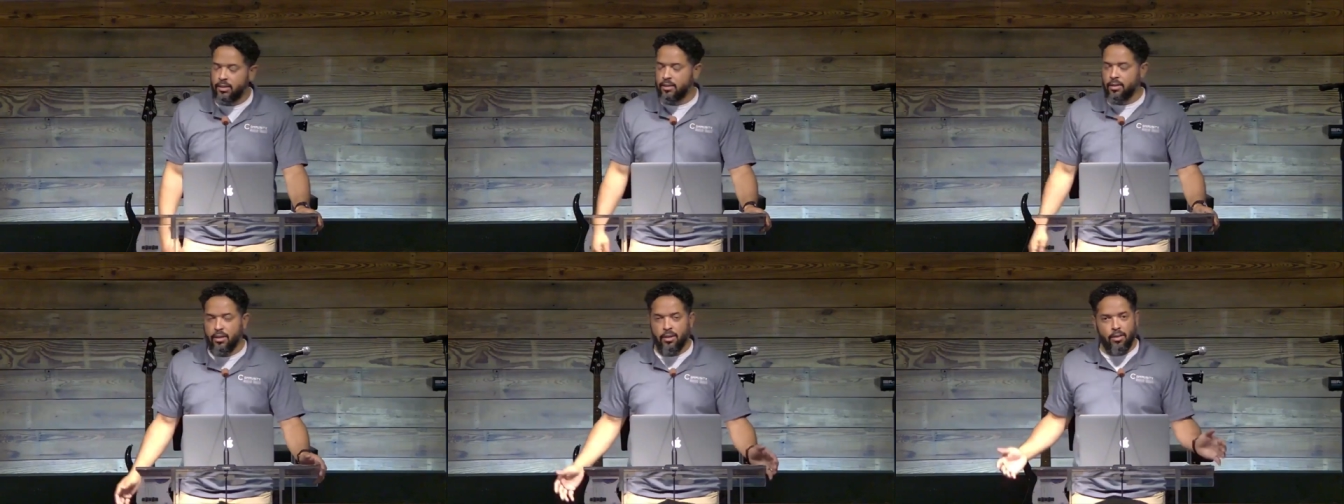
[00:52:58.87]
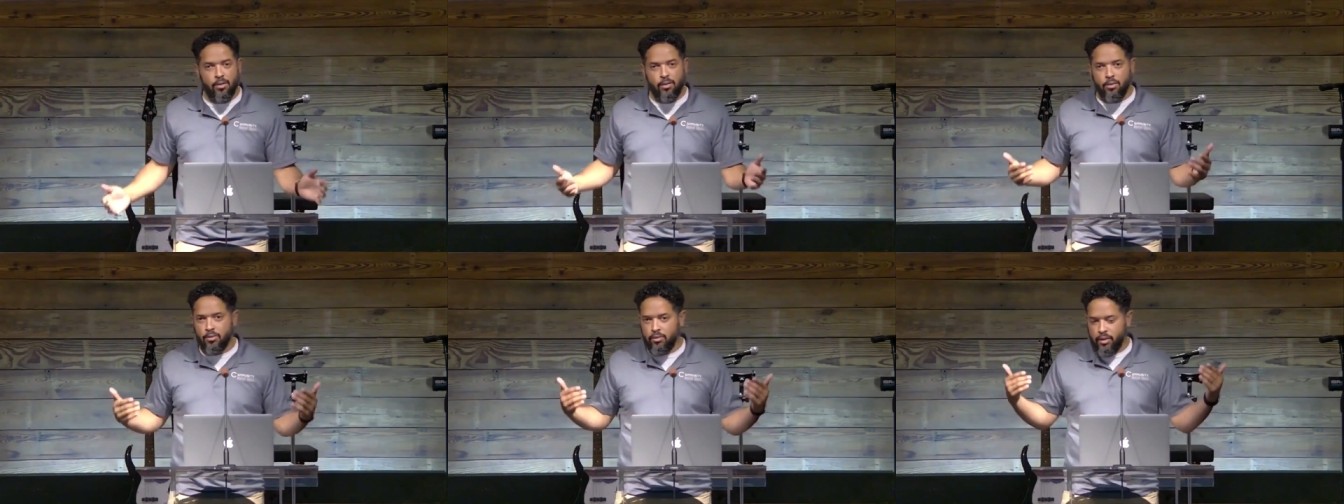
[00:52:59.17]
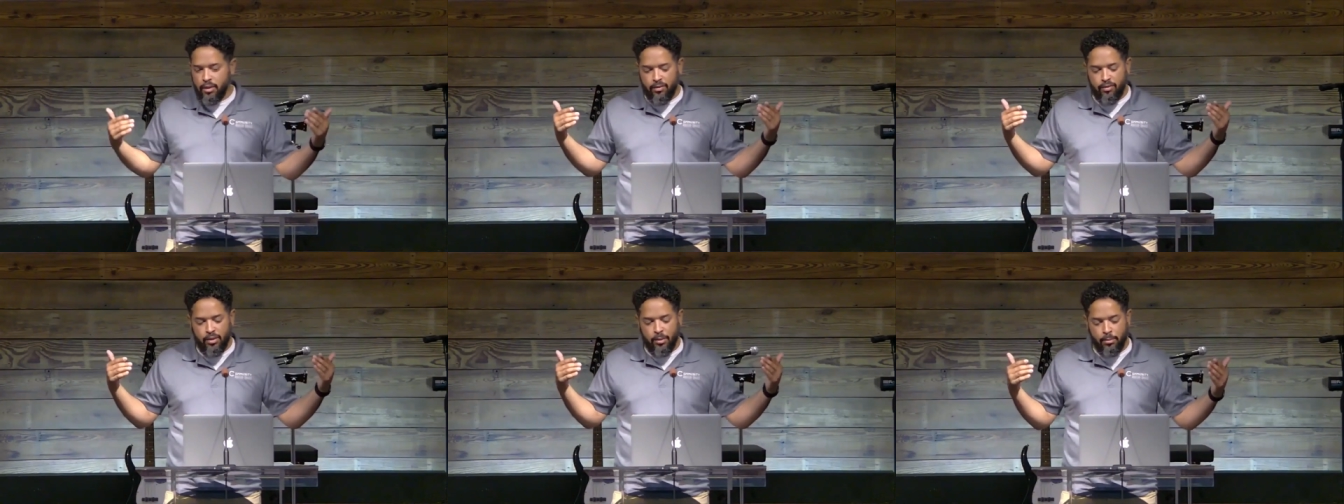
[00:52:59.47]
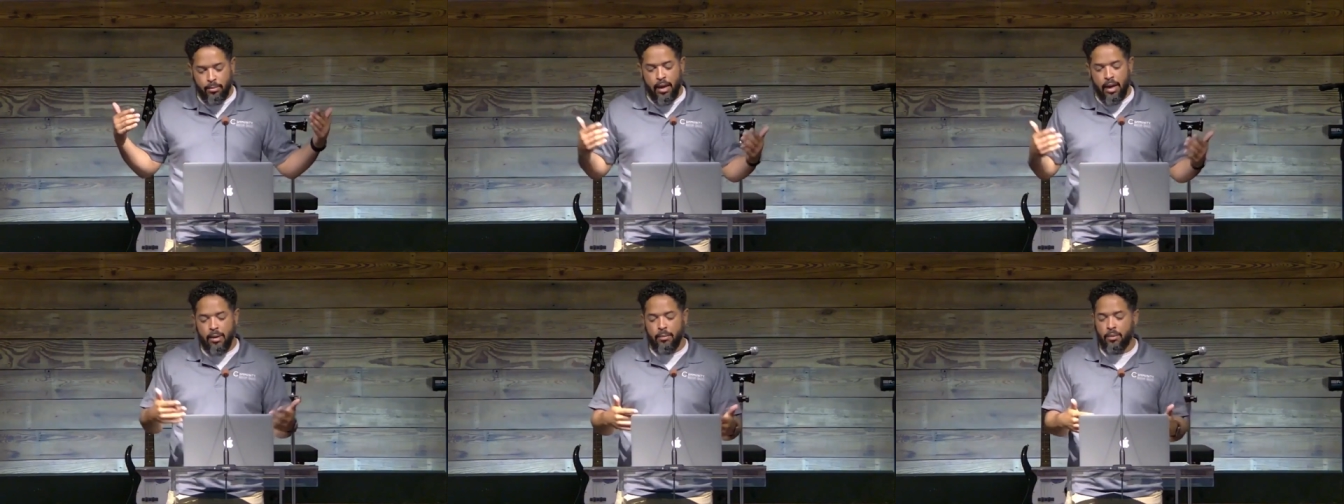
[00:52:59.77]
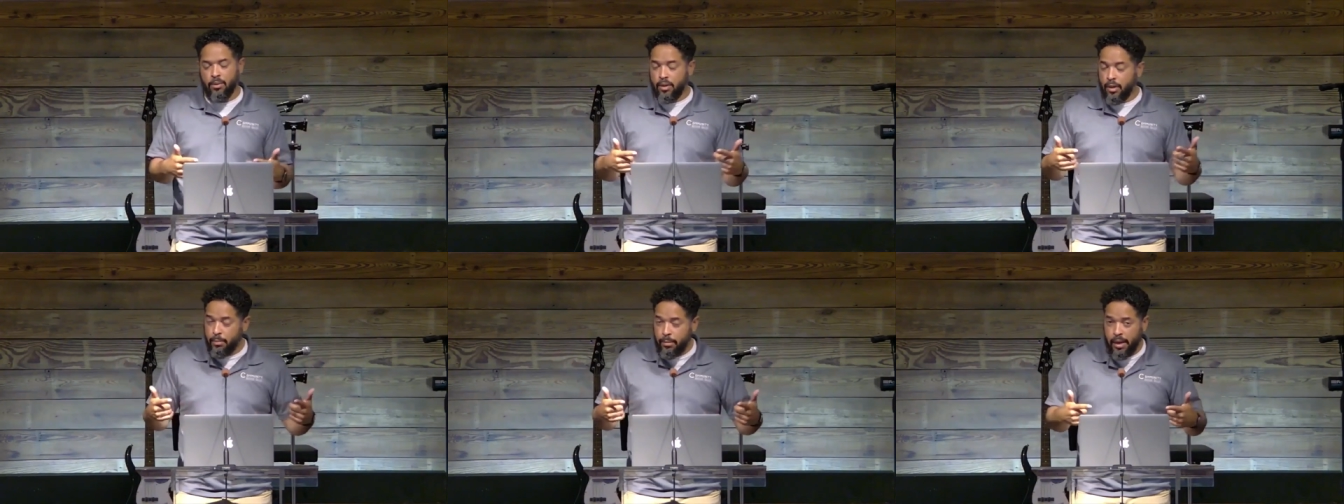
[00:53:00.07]
No, if the Bible
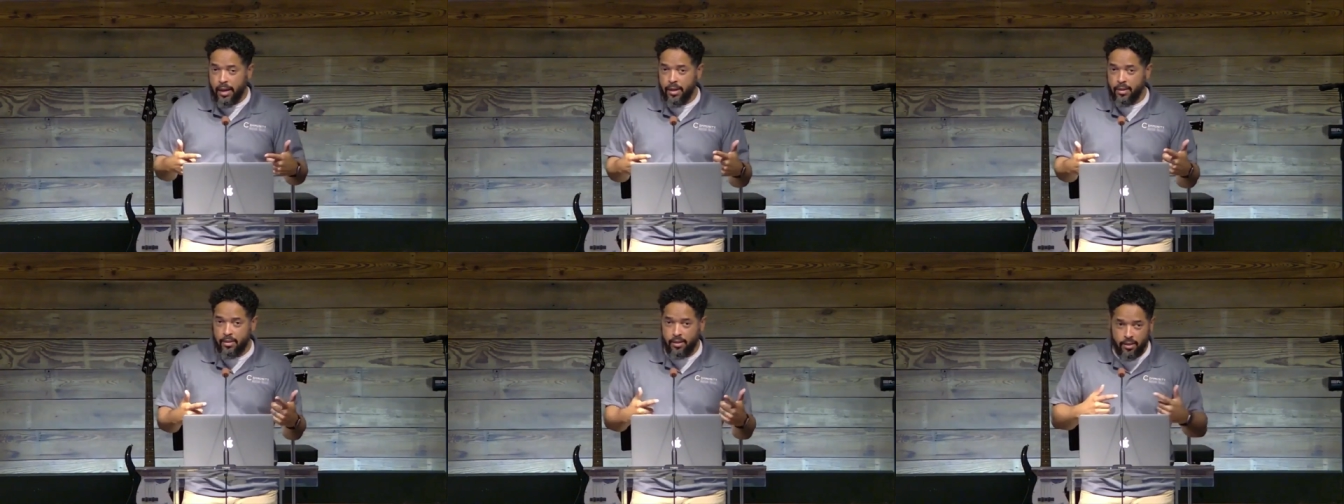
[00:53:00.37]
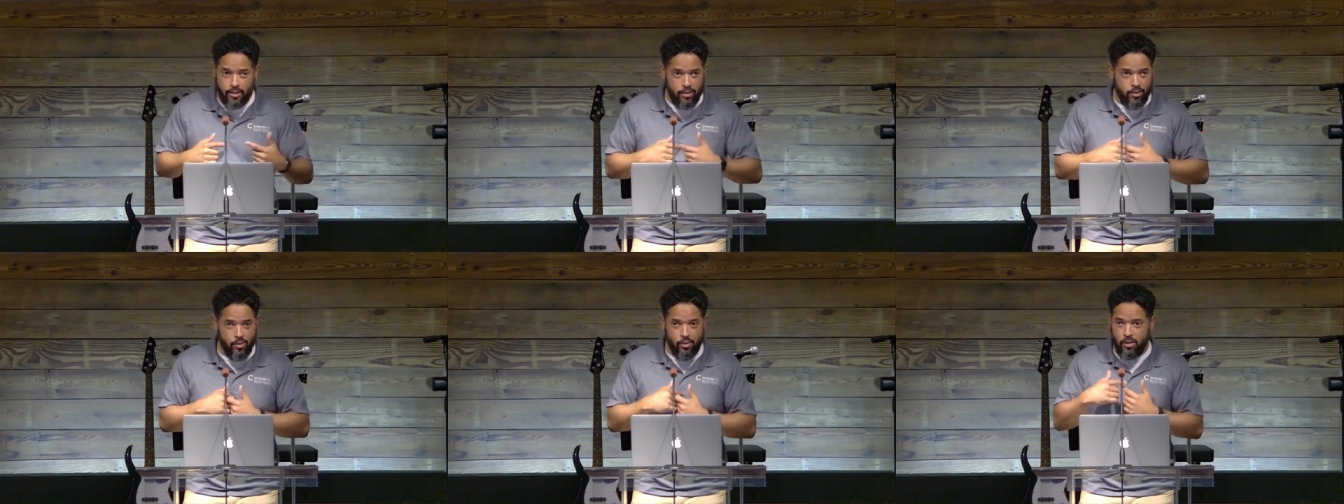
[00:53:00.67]
commands us to